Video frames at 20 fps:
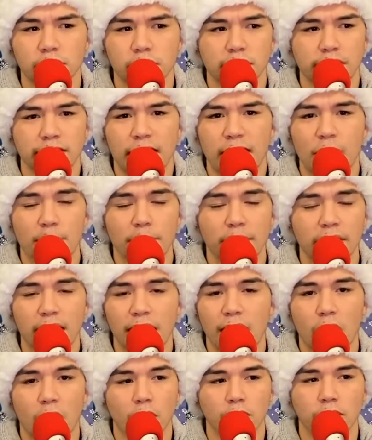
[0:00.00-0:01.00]
Count me
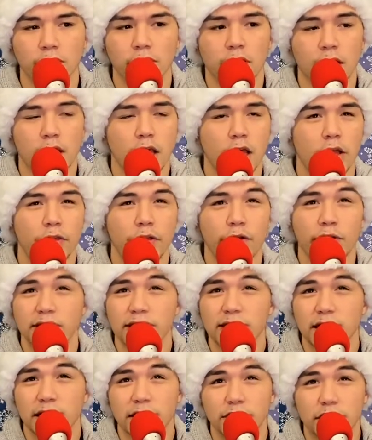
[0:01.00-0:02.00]
out. There
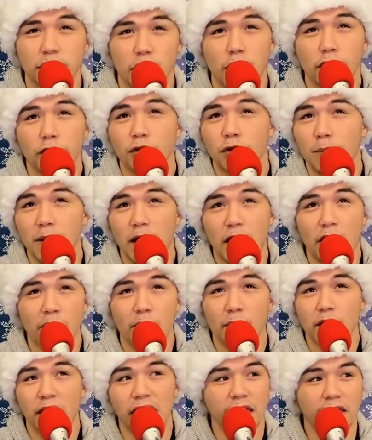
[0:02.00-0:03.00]
isn't a dollar amount of
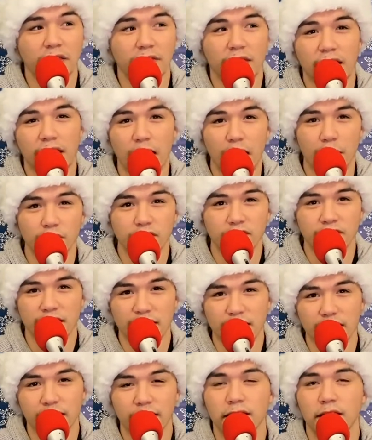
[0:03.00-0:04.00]
money that I would
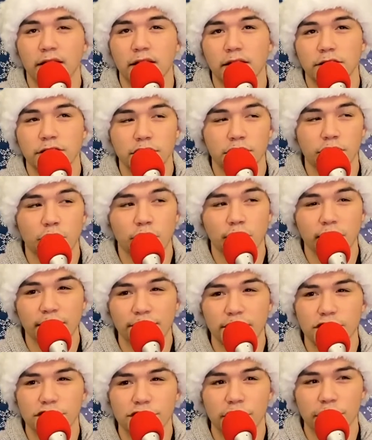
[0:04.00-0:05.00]
take to go live
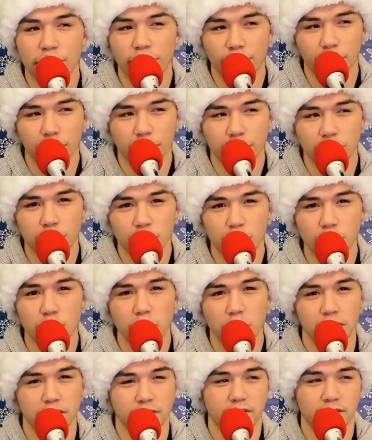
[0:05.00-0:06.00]
in jail for 2
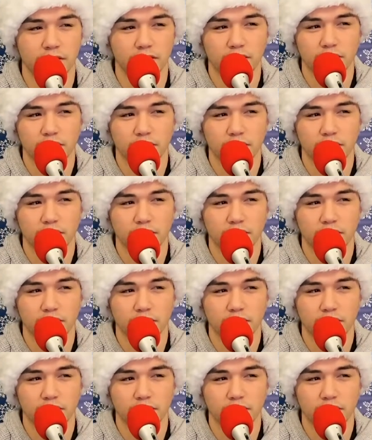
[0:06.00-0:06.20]
months.